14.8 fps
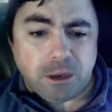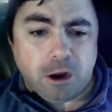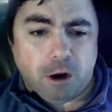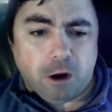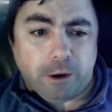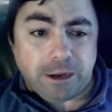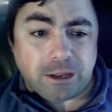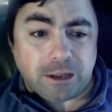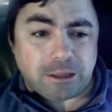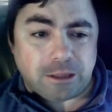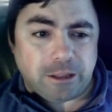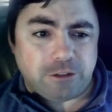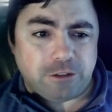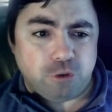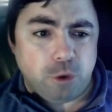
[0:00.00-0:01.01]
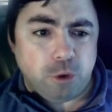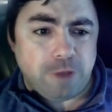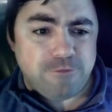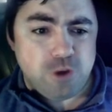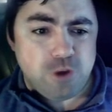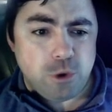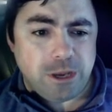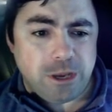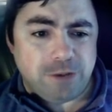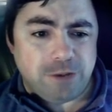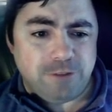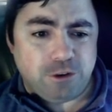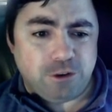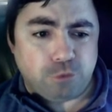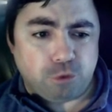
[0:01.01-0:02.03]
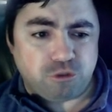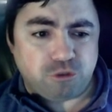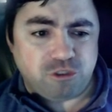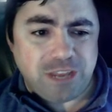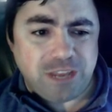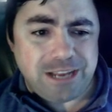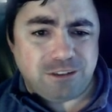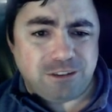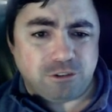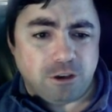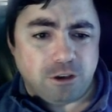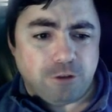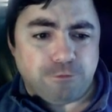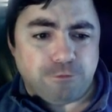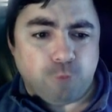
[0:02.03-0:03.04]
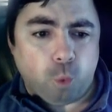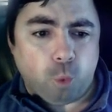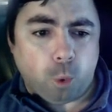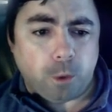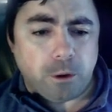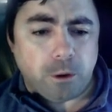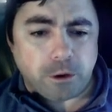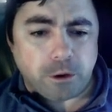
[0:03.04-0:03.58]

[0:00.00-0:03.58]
All right, let's do a few individual states for